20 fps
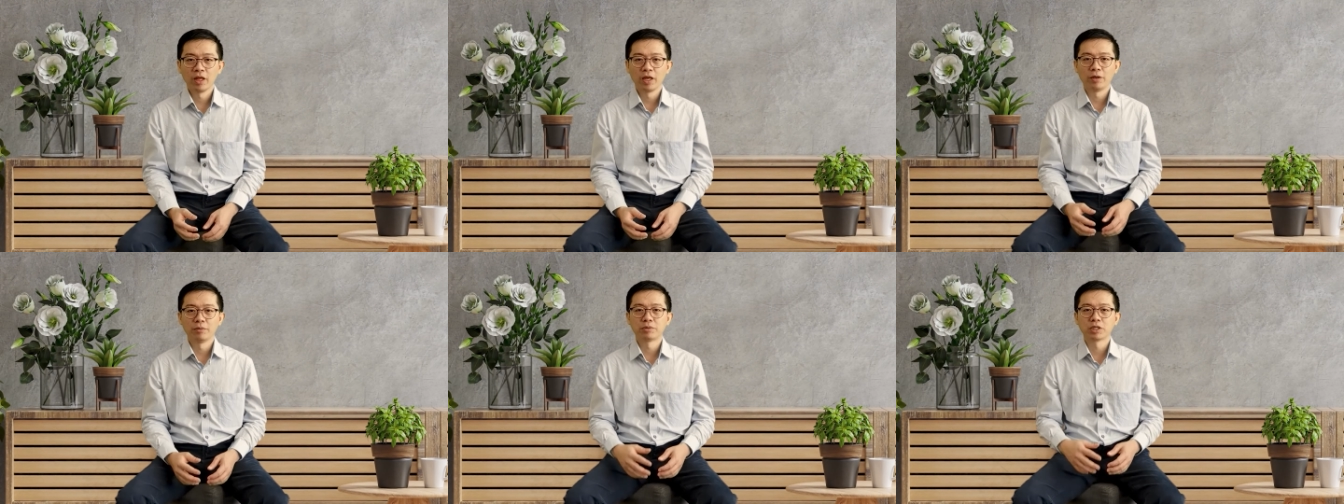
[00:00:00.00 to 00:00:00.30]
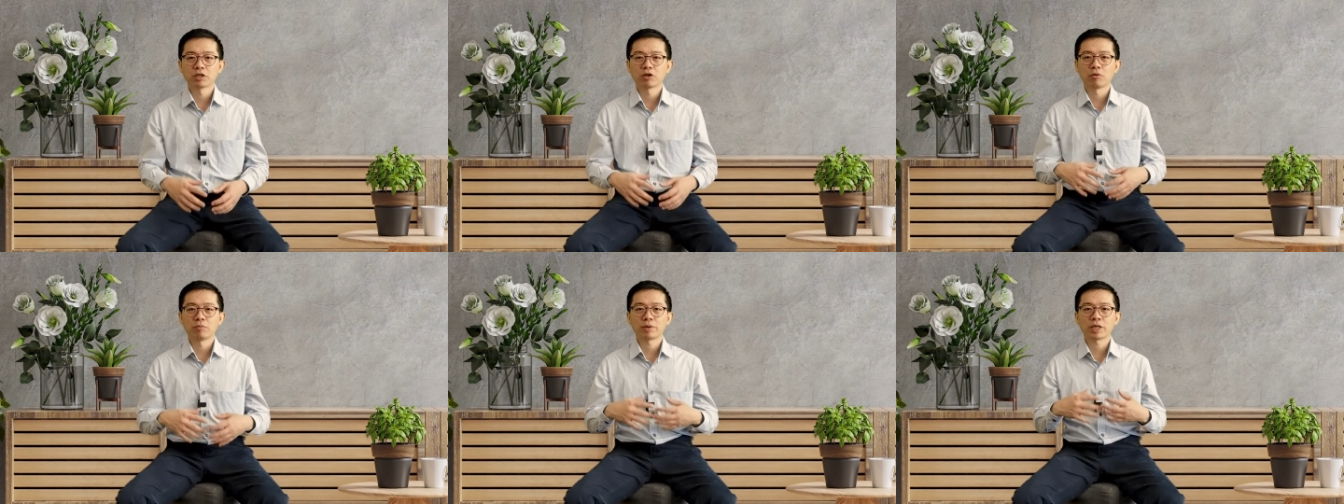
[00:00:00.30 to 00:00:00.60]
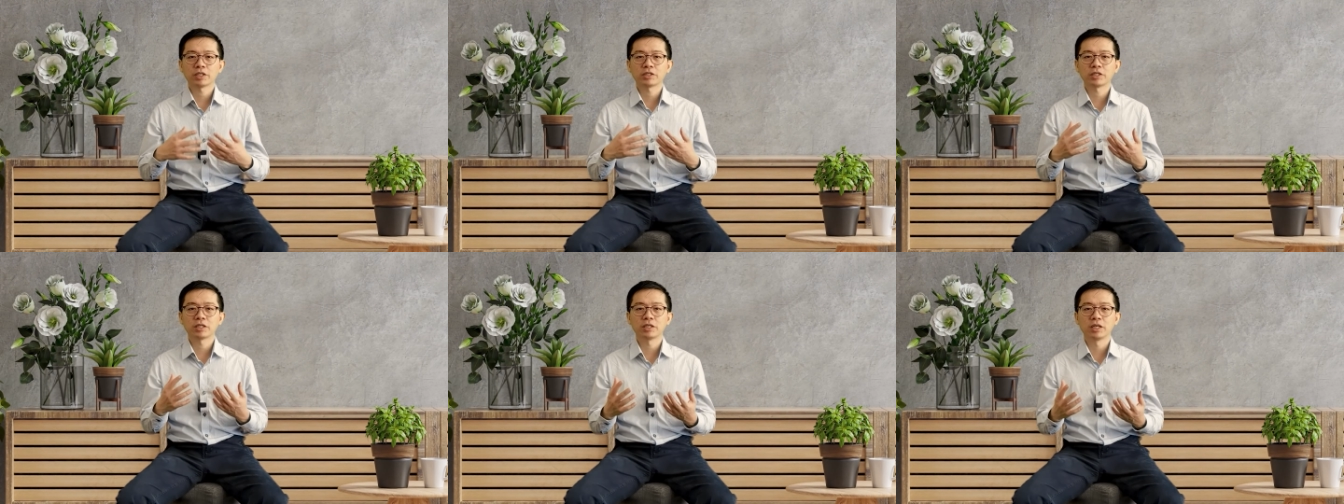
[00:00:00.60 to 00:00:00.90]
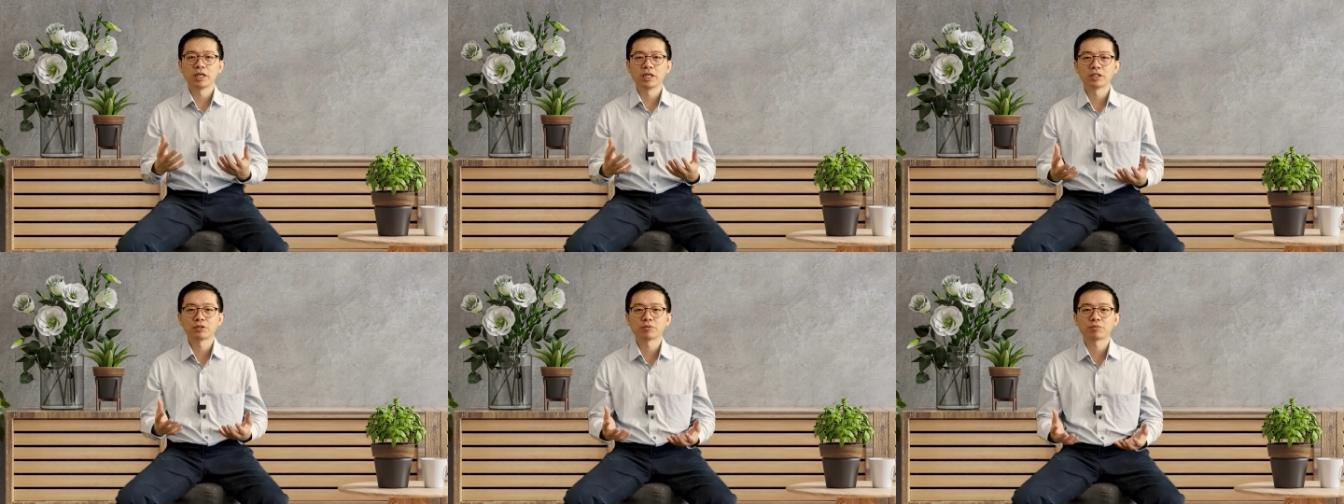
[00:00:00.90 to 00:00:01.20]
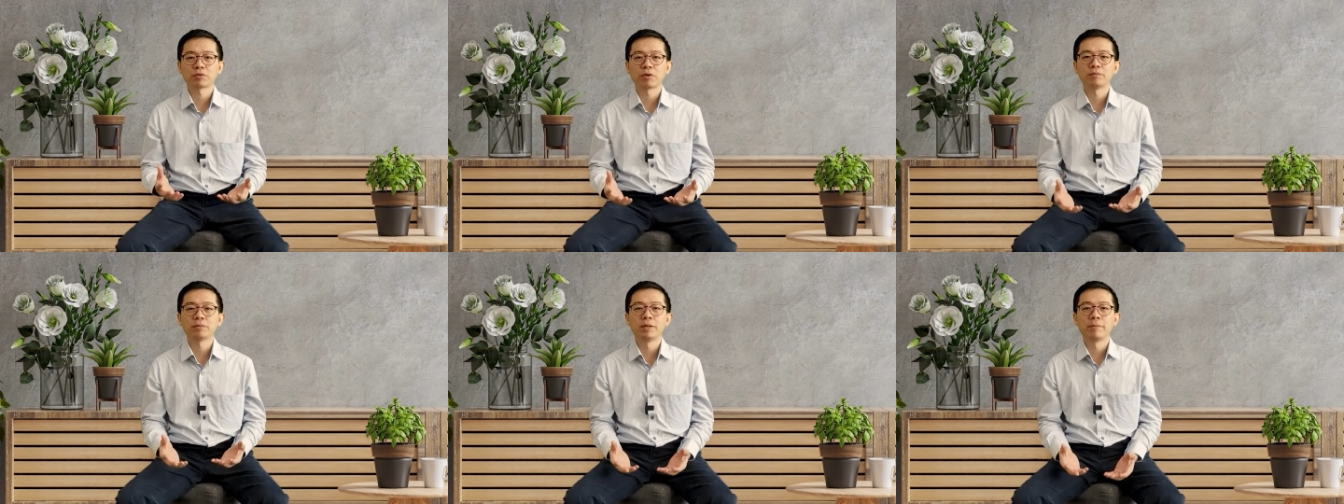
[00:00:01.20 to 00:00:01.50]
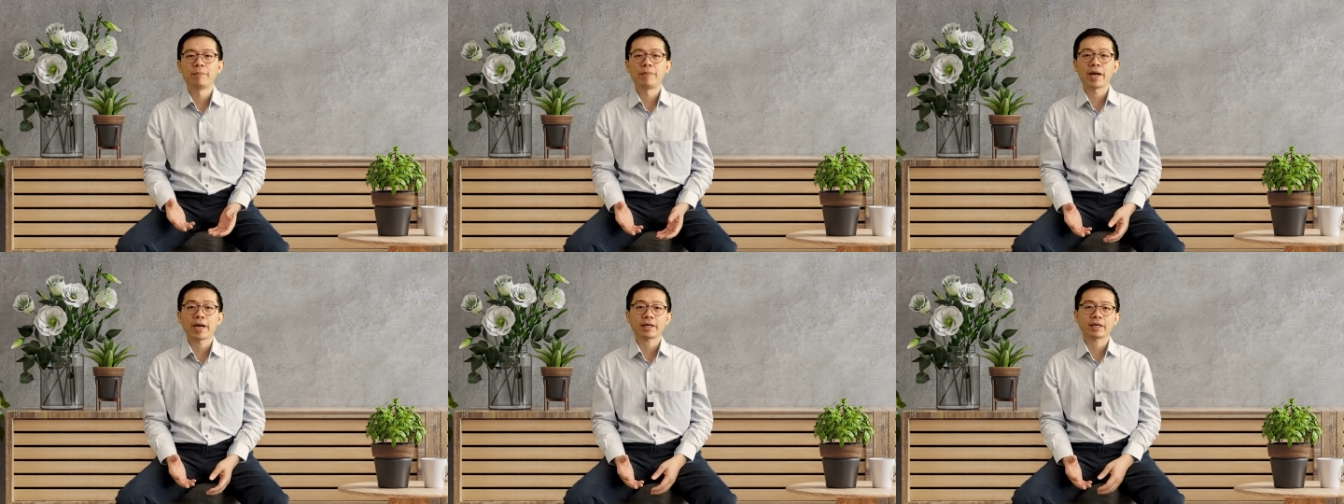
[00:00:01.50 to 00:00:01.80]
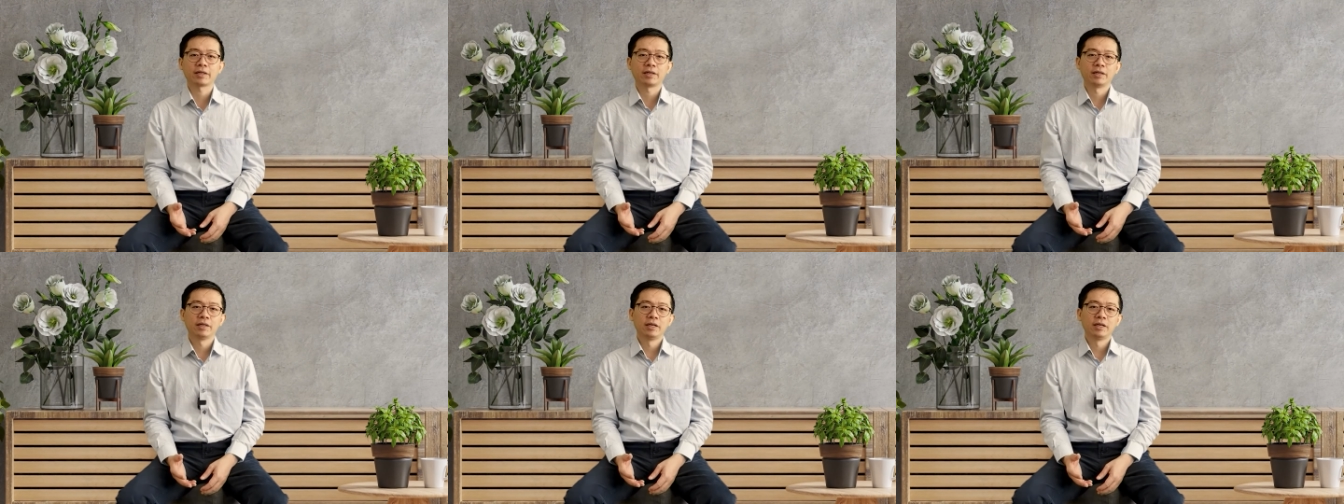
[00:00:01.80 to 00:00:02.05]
If the compression is from the back,